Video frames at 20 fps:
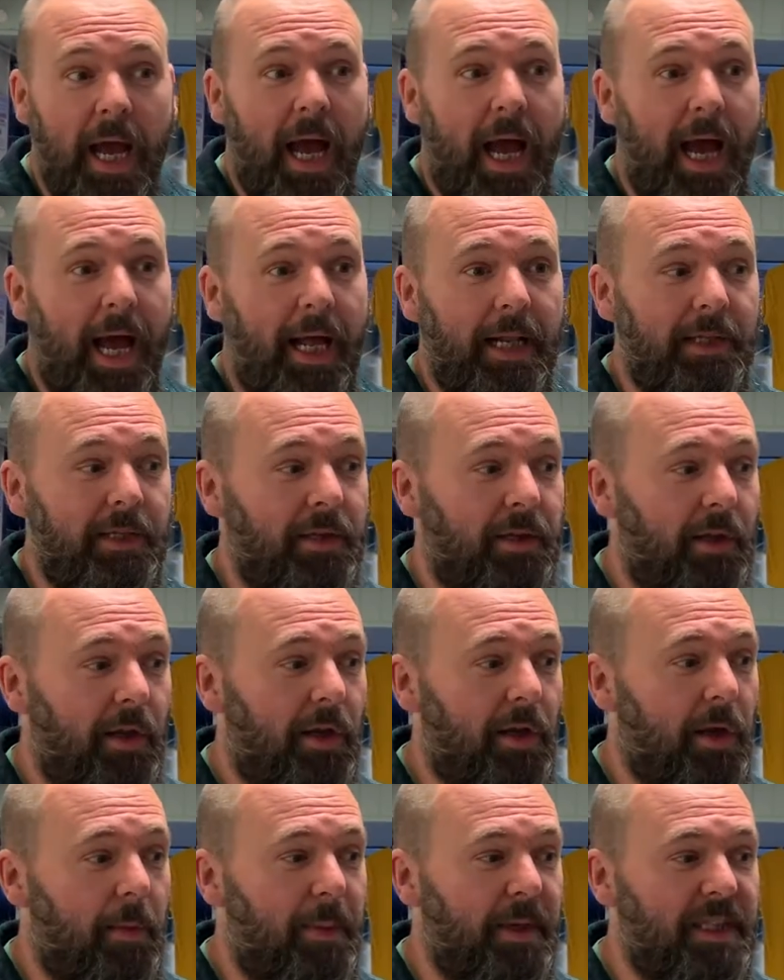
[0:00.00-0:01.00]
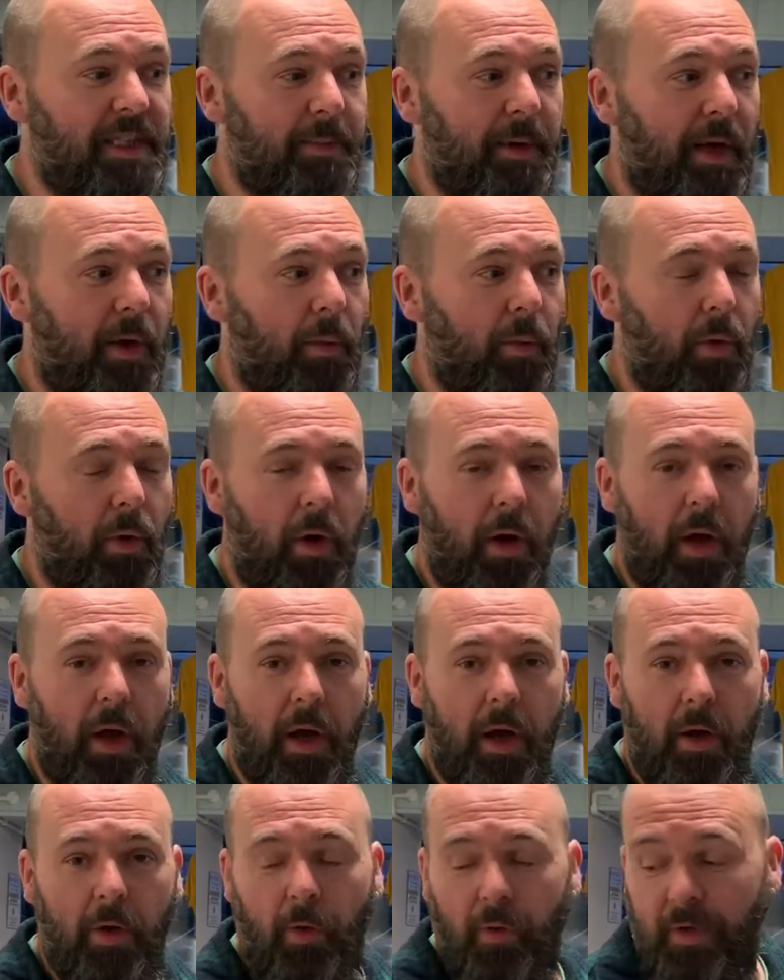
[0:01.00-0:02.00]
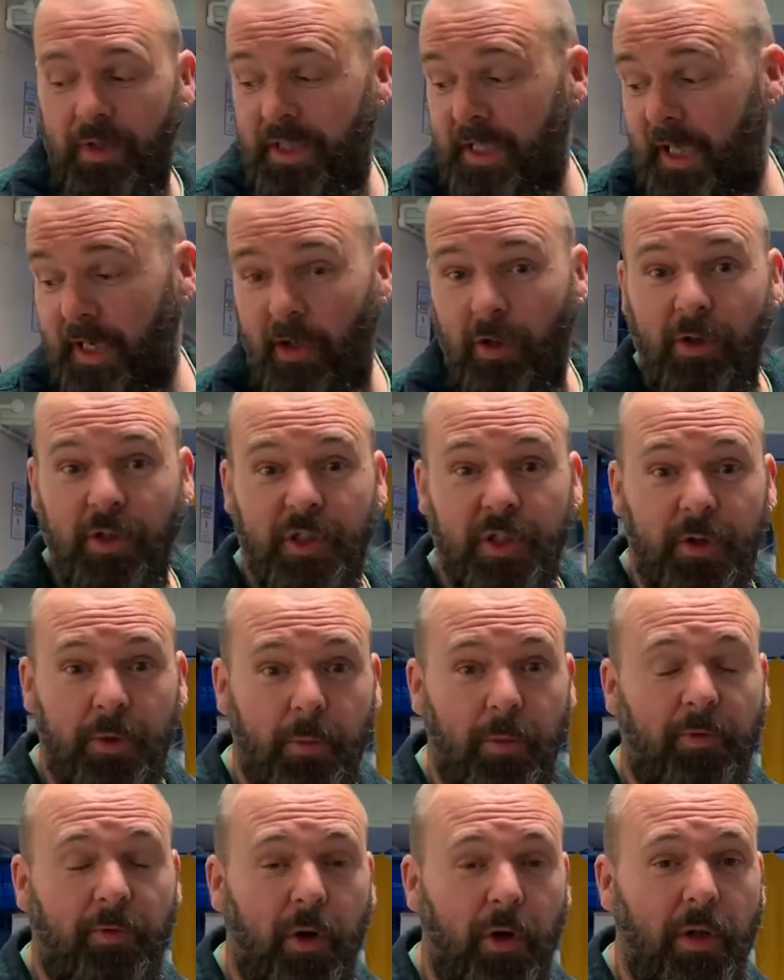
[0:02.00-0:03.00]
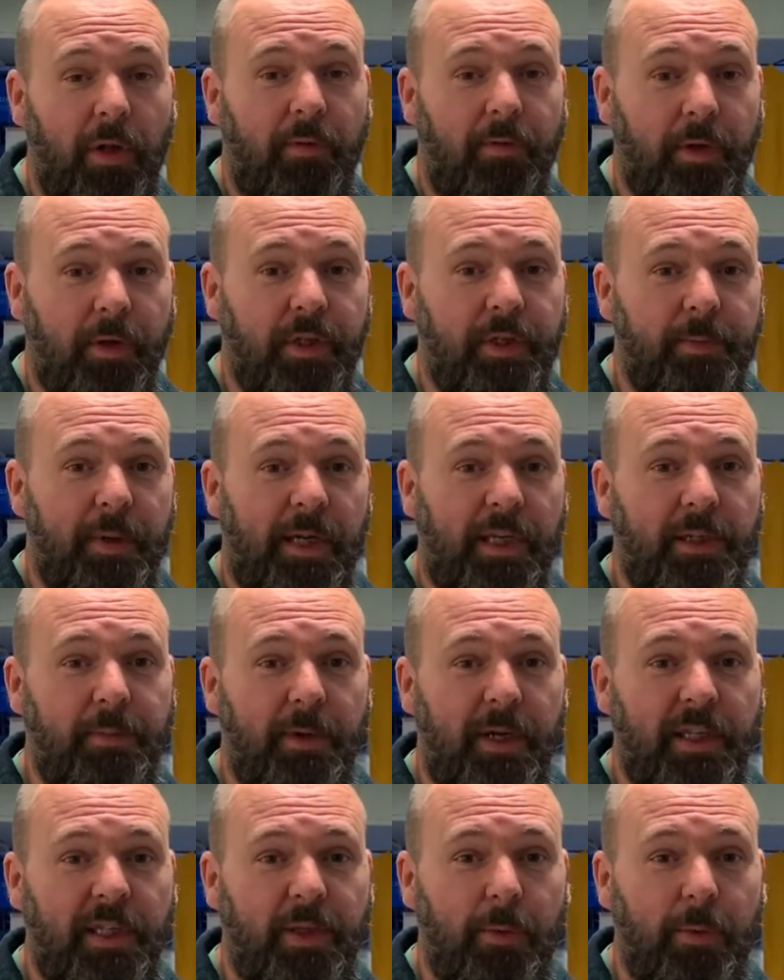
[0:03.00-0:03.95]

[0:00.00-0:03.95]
and learnt a bit about uh, all the technology that we've got in the Ffiws space.